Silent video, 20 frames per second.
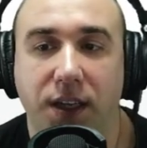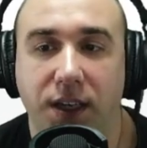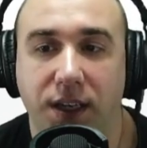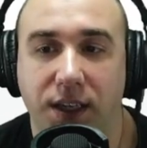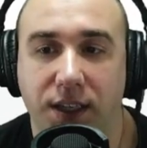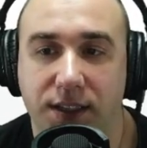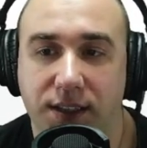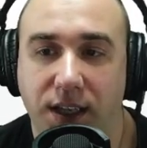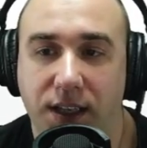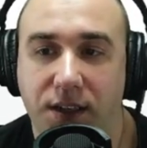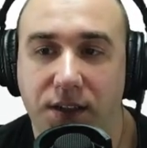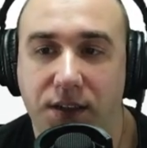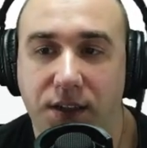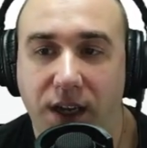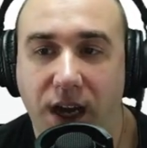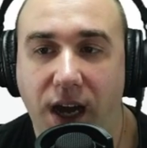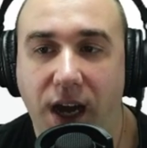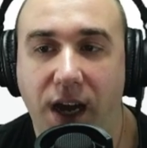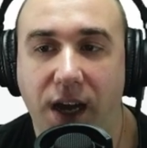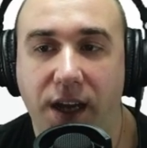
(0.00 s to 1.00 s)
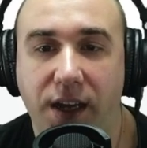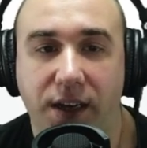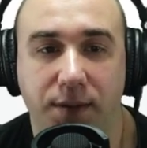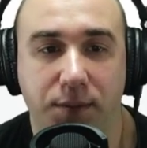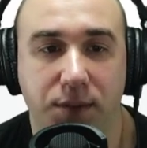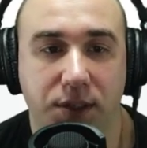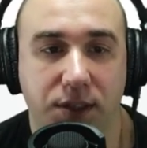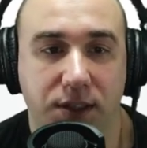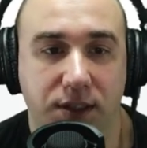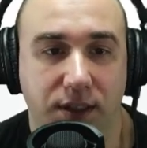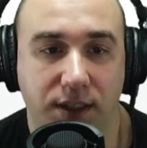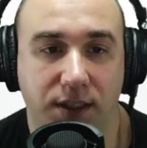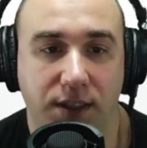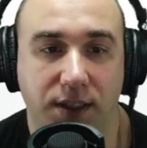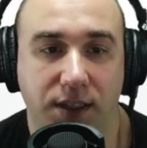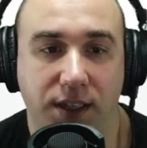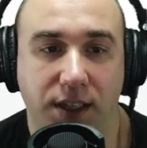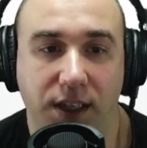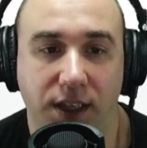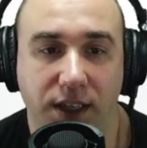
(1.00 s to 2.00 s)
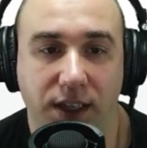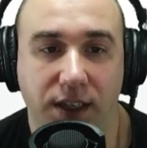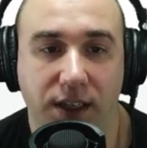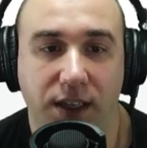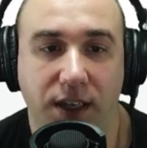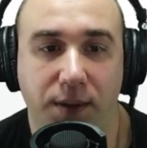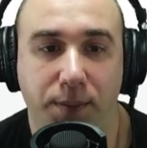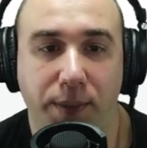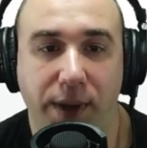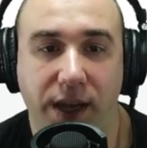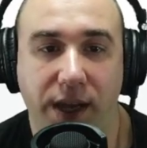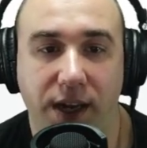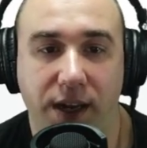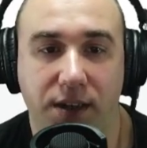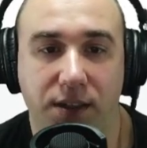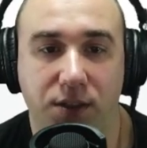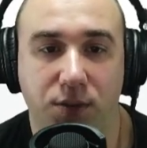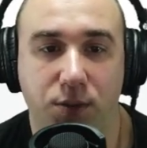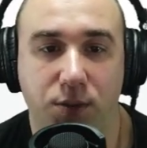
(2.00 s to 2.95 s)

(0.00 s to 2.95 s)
The standard items T and pairs,